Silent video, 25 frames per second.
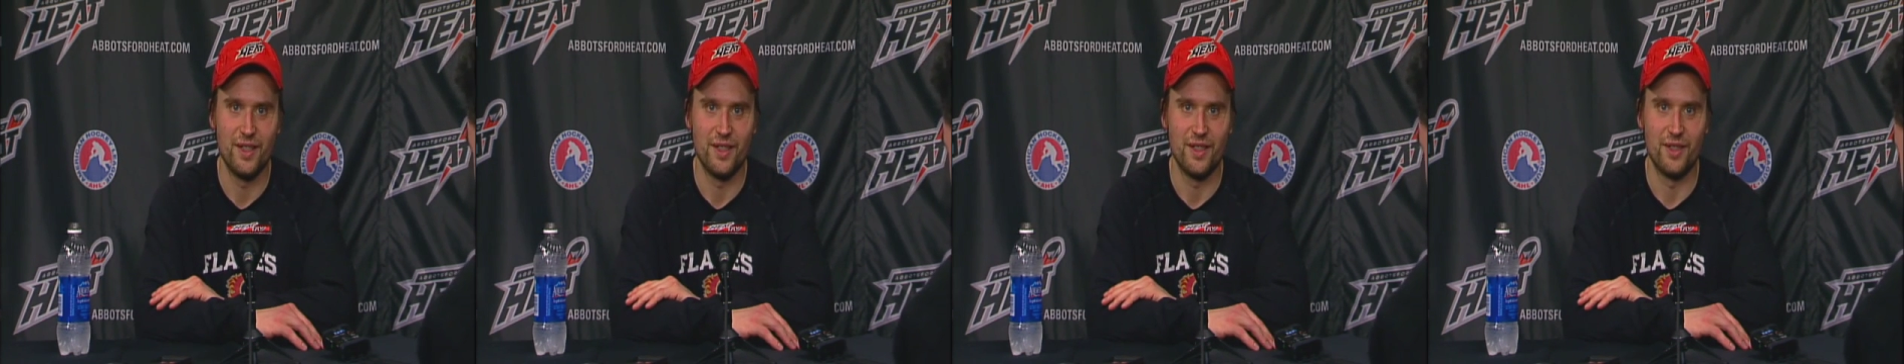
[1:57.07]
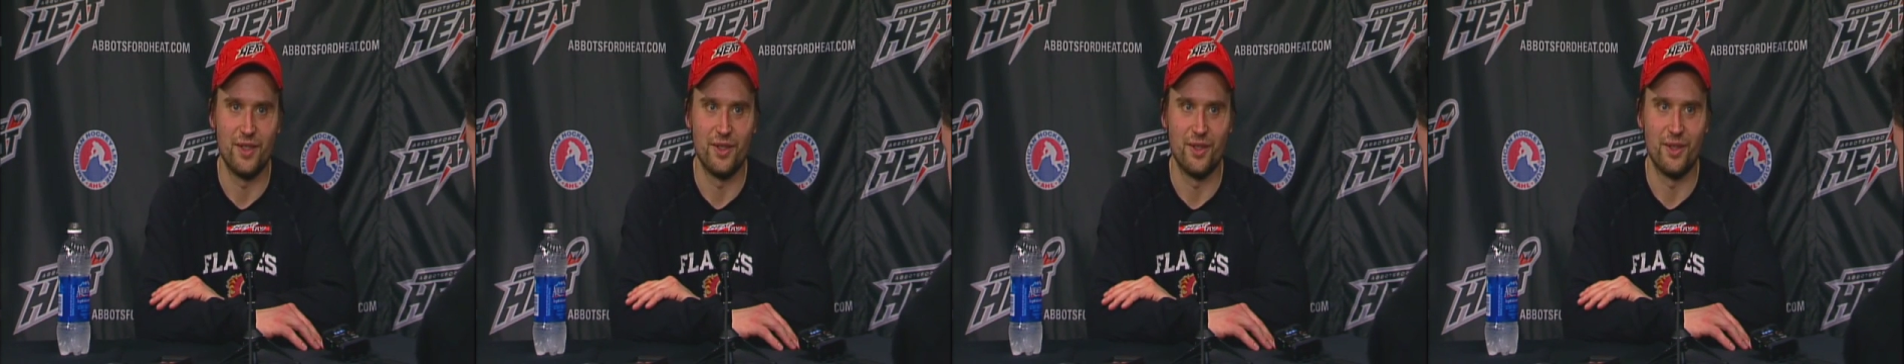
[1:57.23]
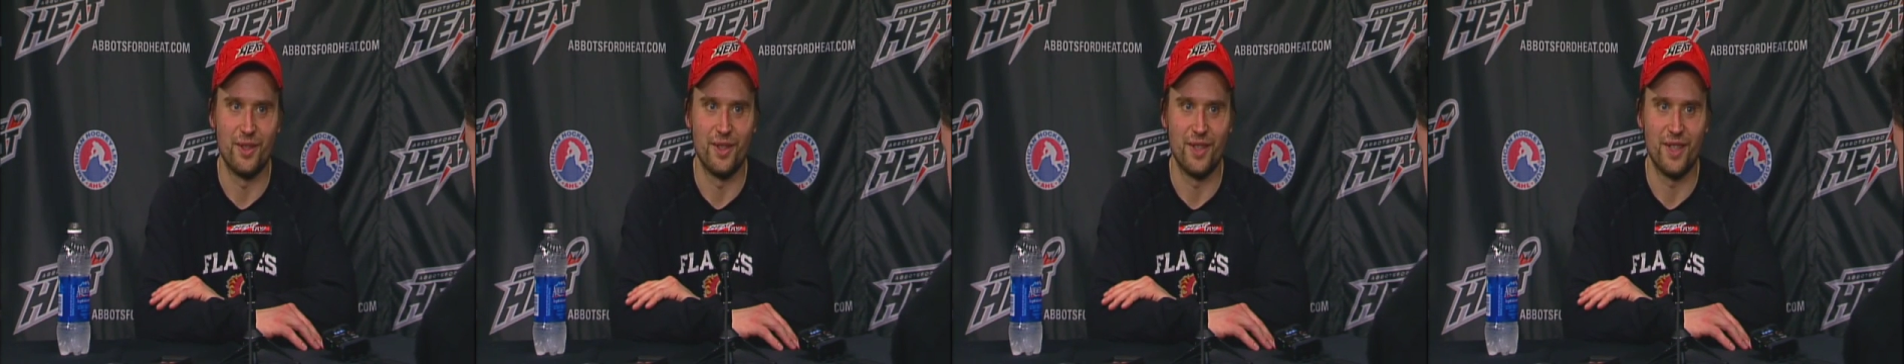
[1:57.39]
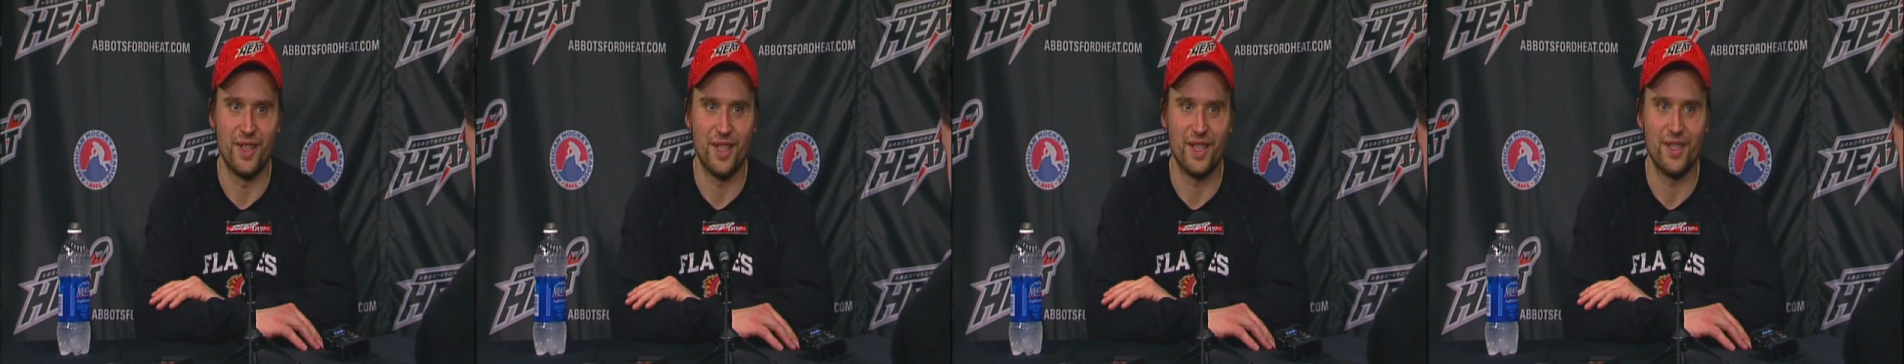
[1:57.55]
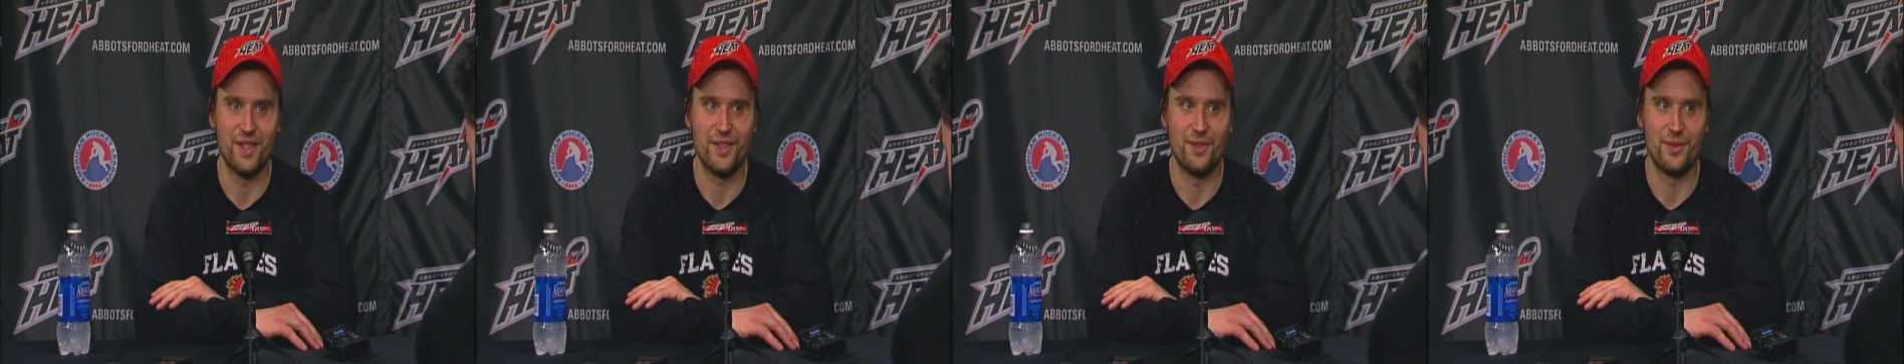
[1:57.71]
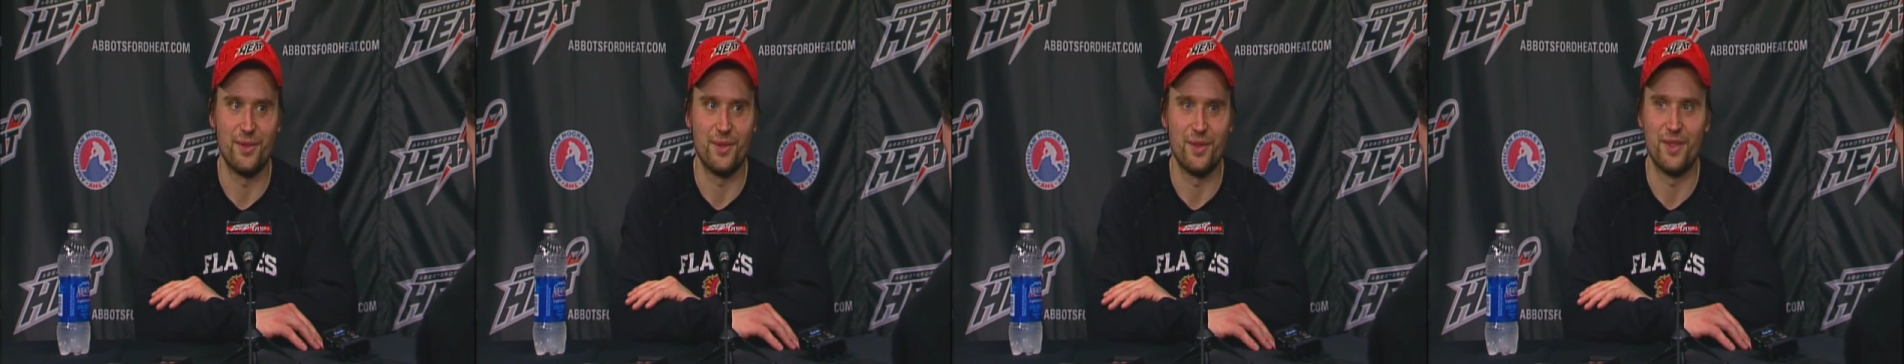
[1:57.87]
I
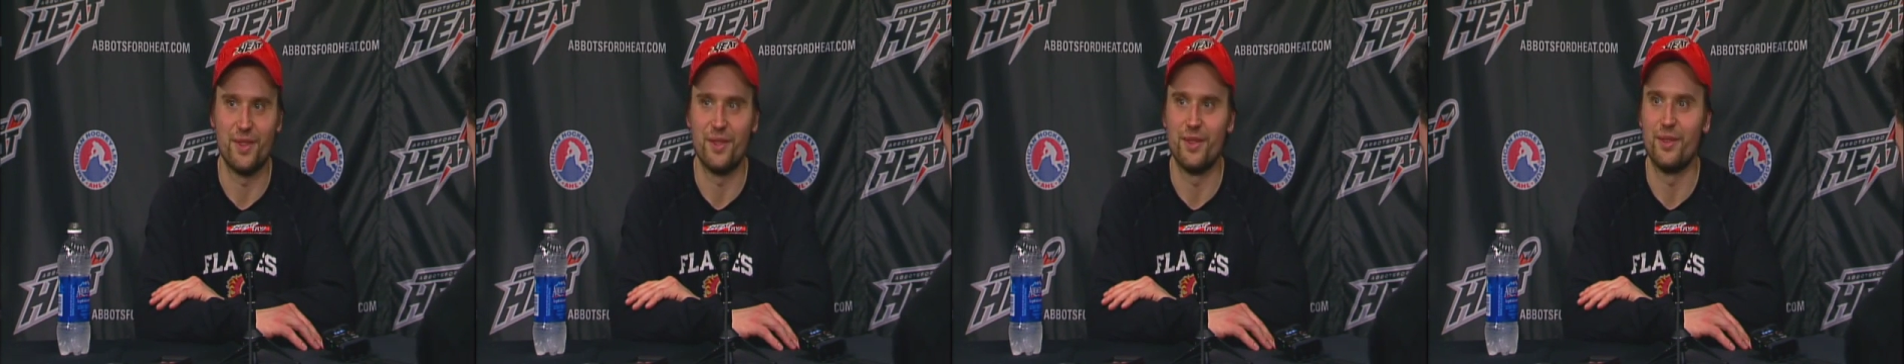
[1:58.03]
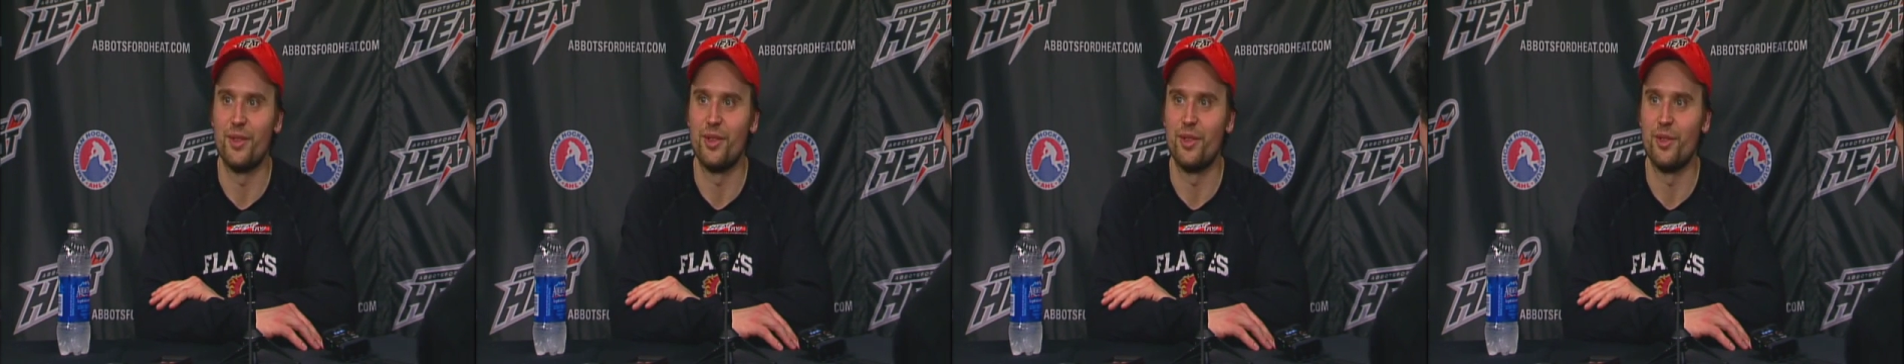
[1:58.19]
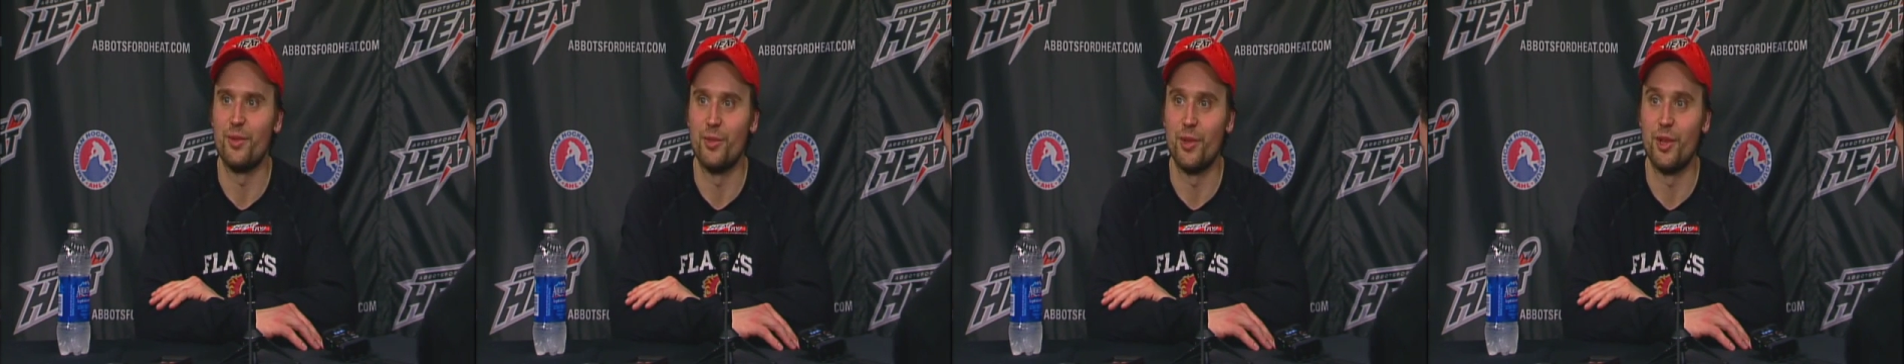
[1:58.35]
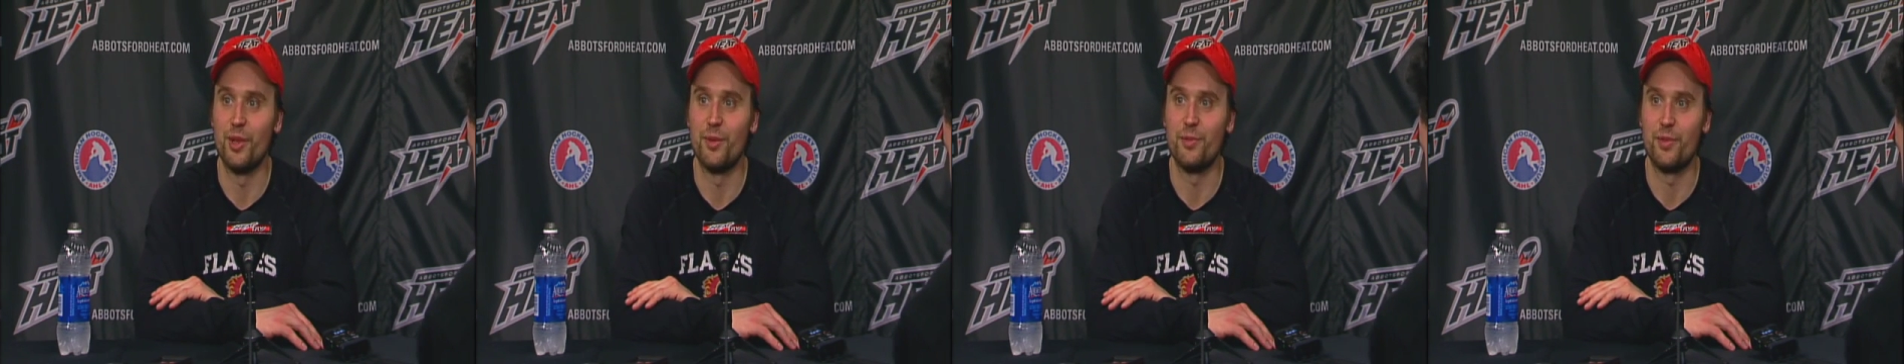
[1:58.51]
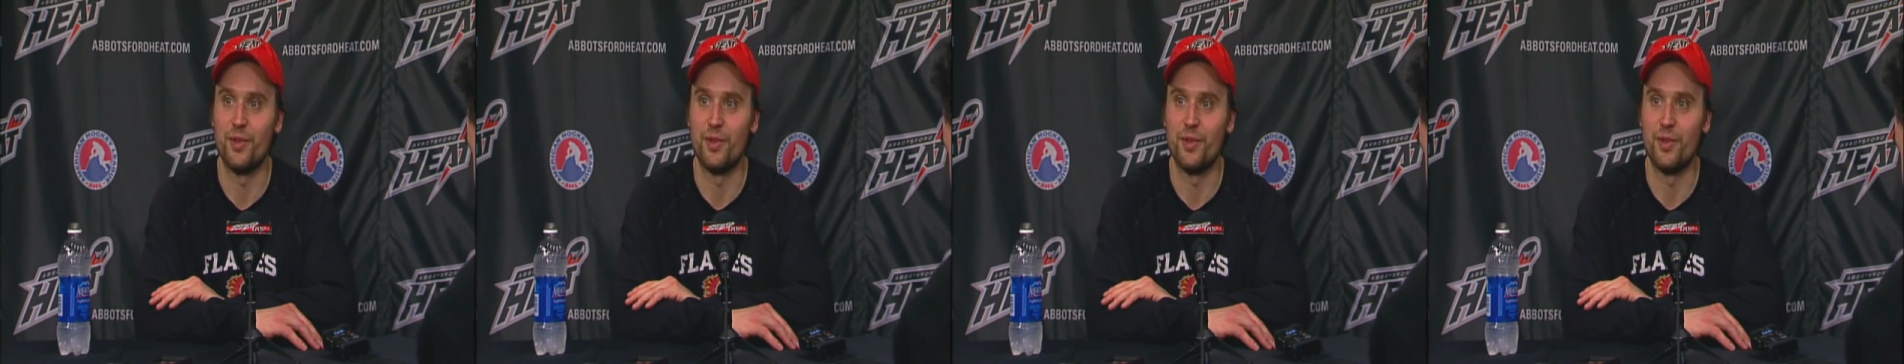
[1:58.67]
guess there's a little more